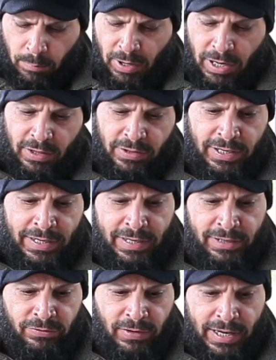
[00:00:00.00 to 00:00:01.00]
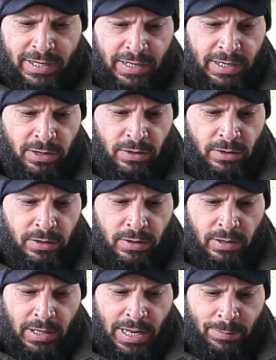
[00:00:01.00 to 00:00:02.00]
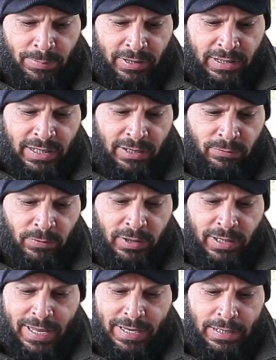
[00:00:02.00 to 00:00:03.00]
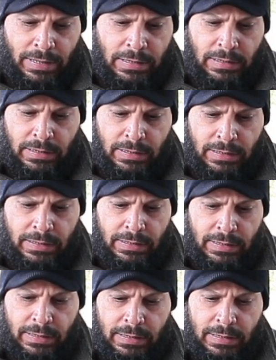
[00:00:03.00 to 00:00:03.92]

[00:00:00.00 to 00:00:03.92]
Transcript: But these right here, I believe were like uh,